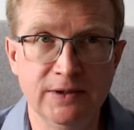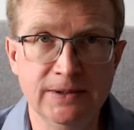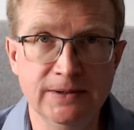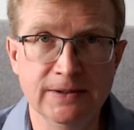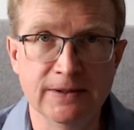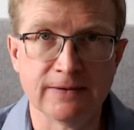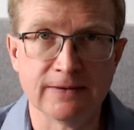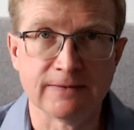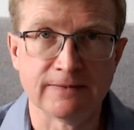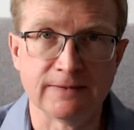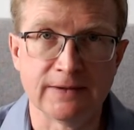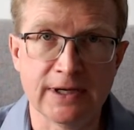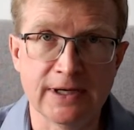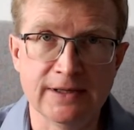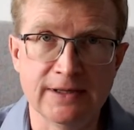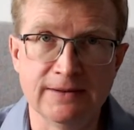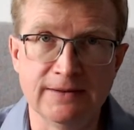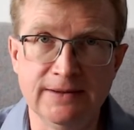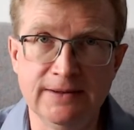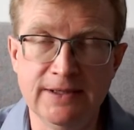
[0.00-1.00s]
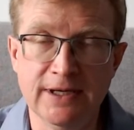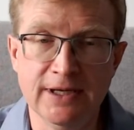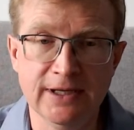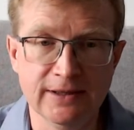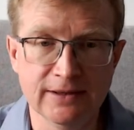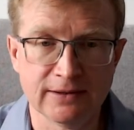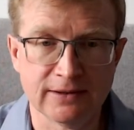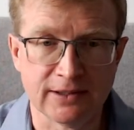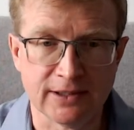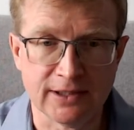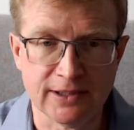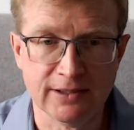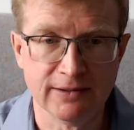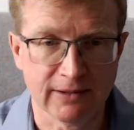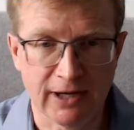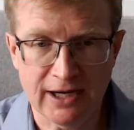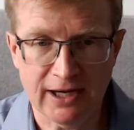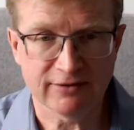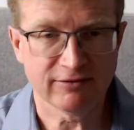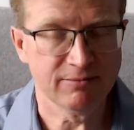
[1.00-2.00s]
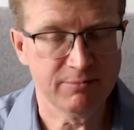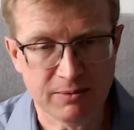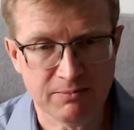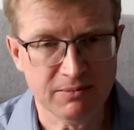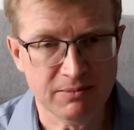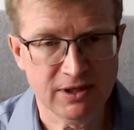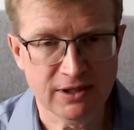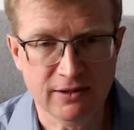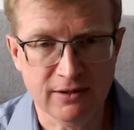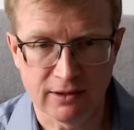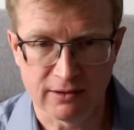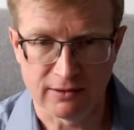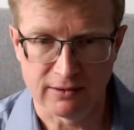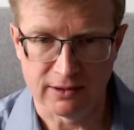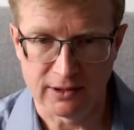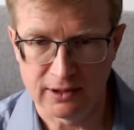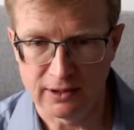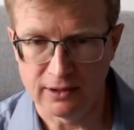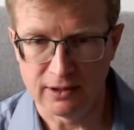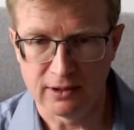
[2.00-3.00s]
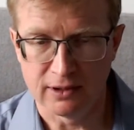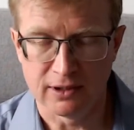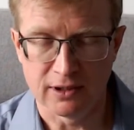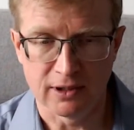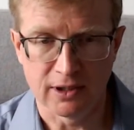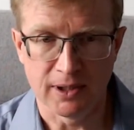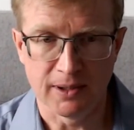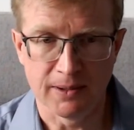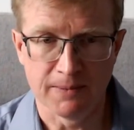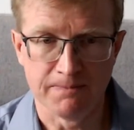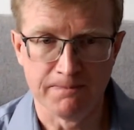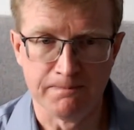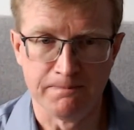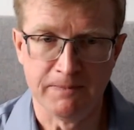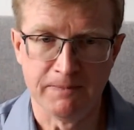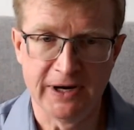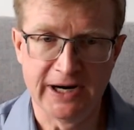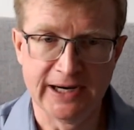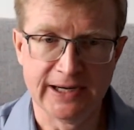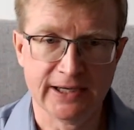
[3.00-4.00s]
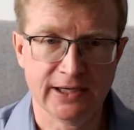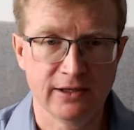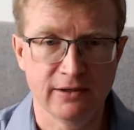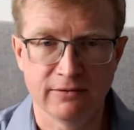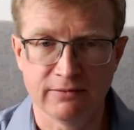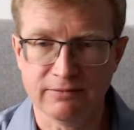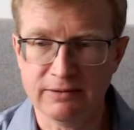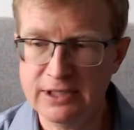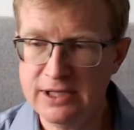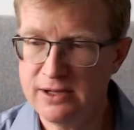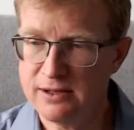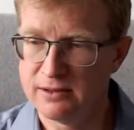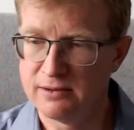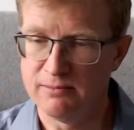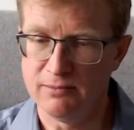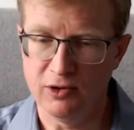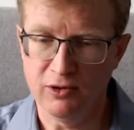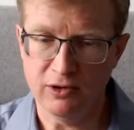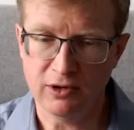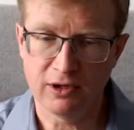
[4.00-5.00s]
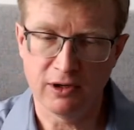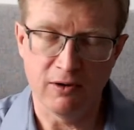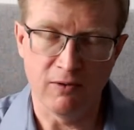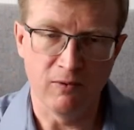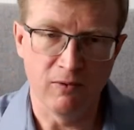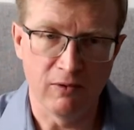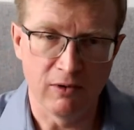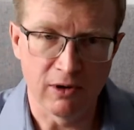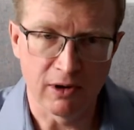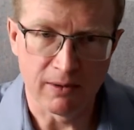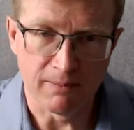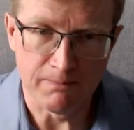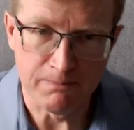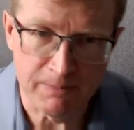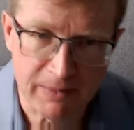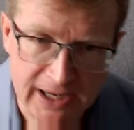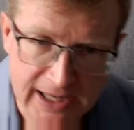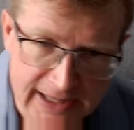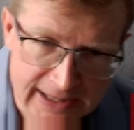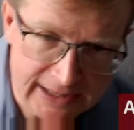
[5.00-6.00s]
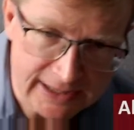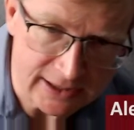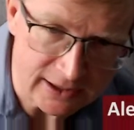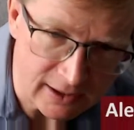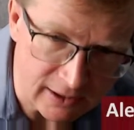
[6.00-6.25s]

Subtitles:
they didn't grasp immediately by reading the book or by,